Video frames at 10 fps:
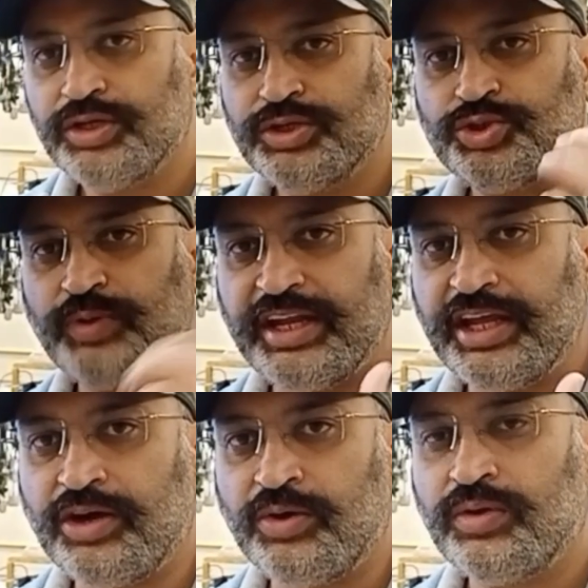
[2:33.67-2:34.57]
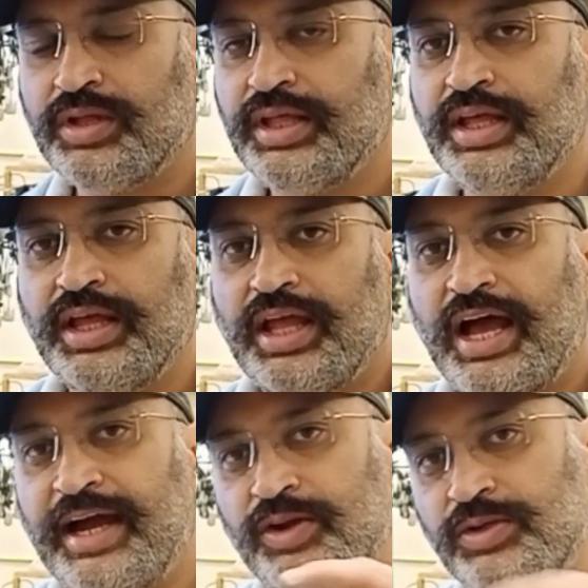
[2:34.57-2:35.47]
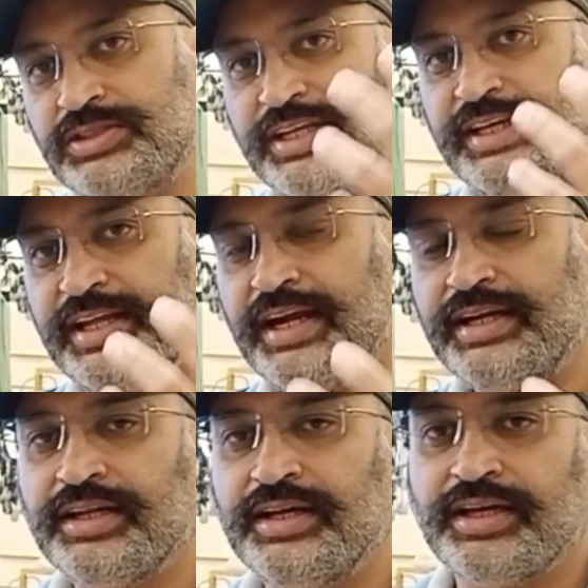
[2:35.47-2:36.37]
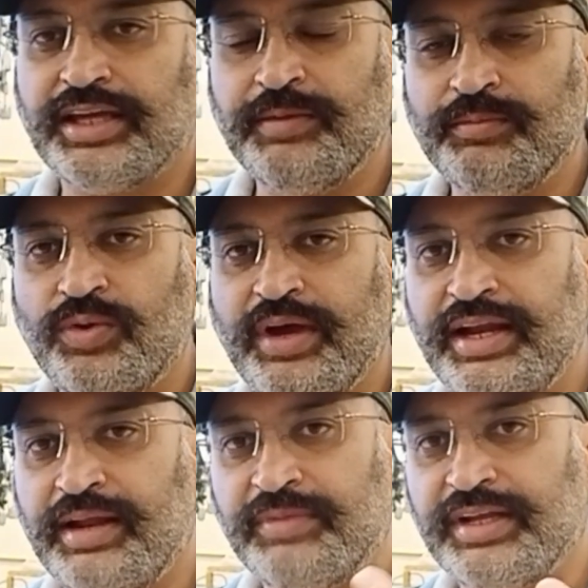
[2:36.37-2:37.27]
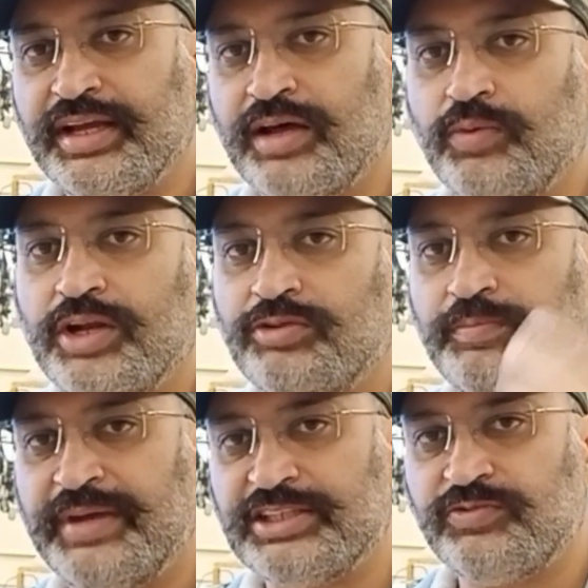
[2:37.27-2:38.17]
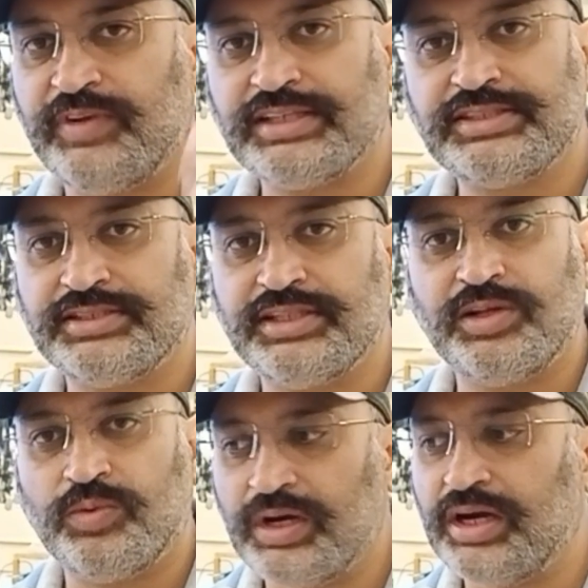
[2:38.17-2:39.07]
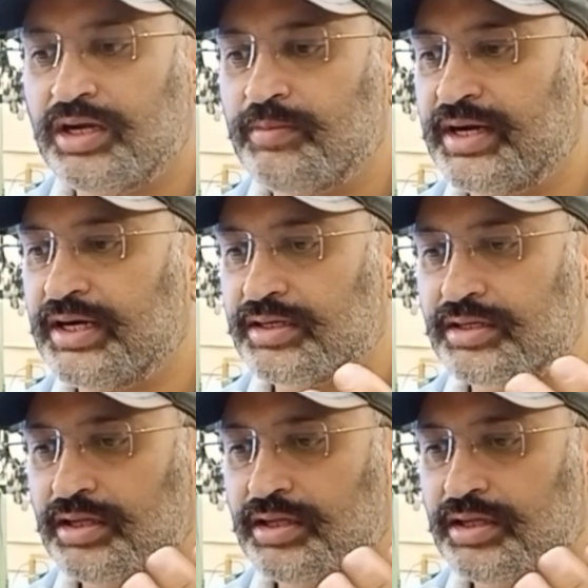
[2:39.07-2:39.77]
So anyhow, I don't say that Kingbo and MTech are one of the best fluxes in the world, but